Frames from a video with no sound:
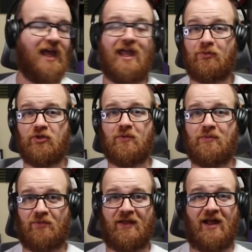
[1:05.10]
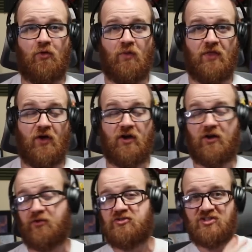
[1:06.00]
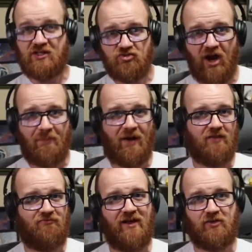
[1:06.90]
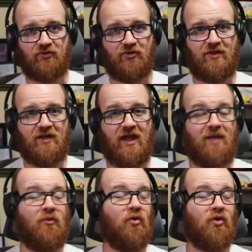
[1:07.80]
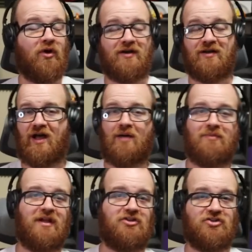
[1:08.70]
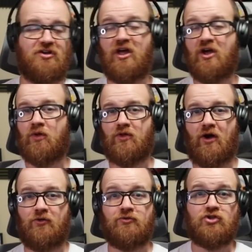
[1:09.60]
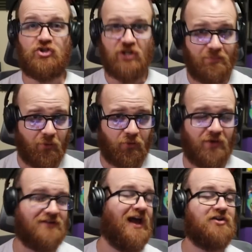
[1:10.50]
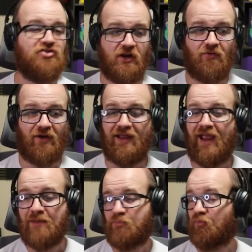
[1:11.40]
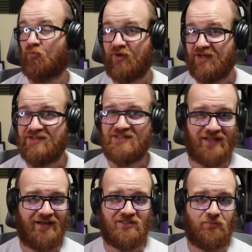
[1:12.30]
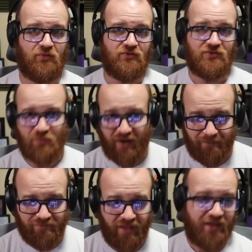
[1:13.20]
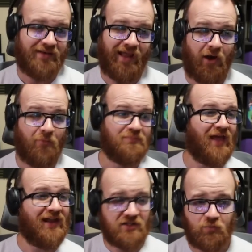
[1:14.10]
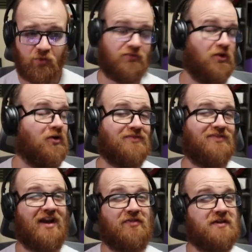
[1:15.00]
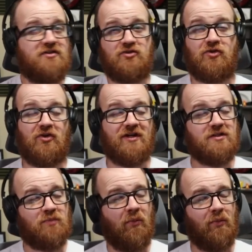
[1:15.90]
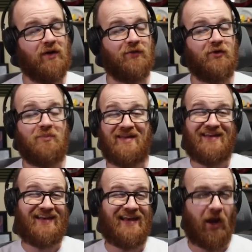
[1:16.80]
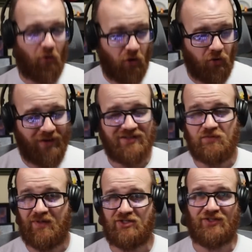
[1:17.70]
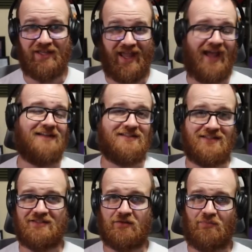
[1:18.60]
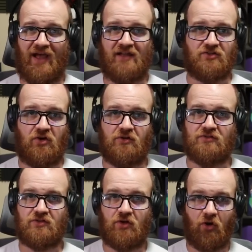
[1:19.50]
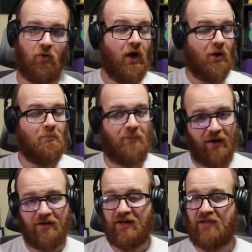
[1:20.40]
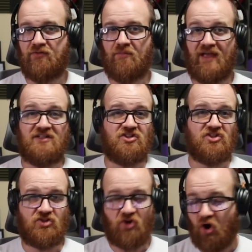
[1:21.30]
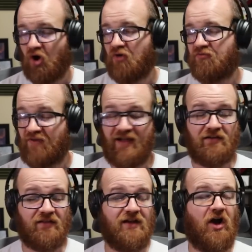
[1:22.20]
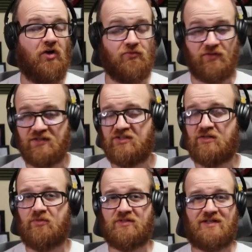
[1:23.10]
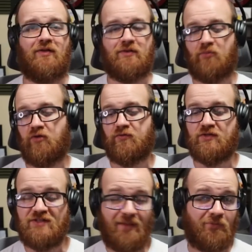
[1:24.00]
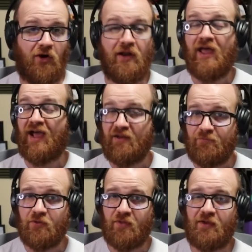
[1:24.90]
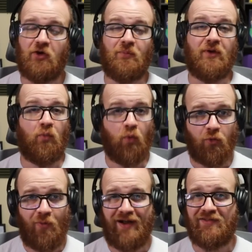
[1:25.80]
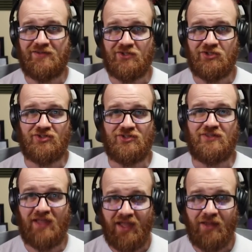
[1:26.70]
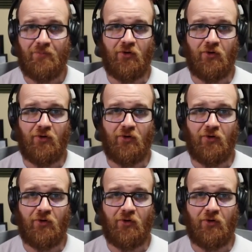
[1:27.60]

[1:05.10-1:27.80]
able to be played out with another 6 drop on the final turn of the game or in combination with other cheaper things, generating a pretty sizable swing. Now, it is worth noting that I think Surtur is probably a little bit narrow, especially as season pass cards go. But if it makes Scar finally a reasonable, solid Marvel Snap card, I definitely think it'll be a worthwhile addition to the game